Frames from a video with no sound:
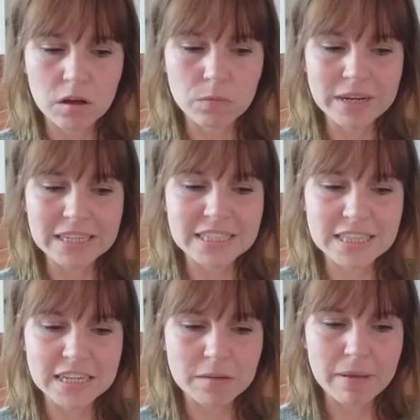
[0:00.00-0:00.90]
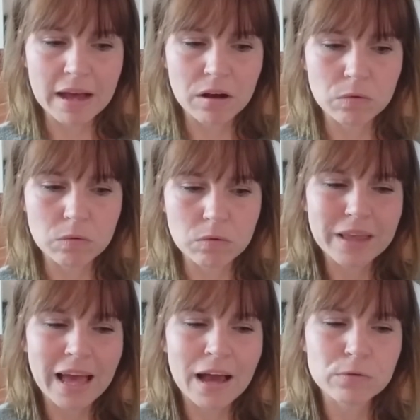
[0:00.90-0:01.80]
We need to think about
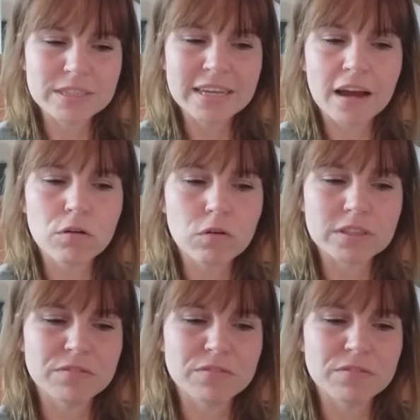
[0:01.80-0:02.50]
how to get across.